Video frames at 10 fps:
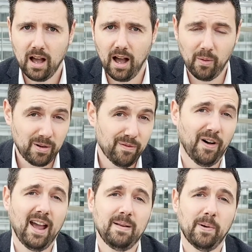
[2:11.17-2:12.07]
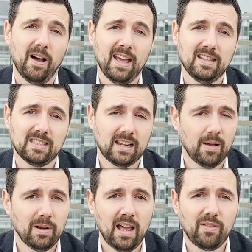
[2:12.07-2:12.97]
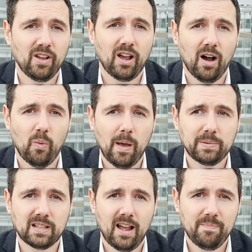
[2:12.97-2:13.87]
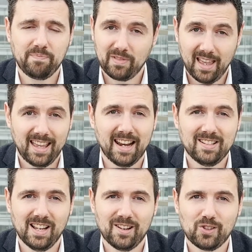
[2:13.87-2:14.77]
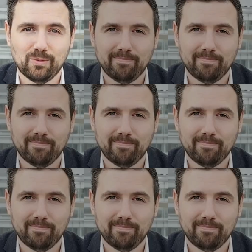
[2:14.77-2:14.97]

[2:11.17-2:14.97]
I would invite buyers to come and have a look at our website and get in touch.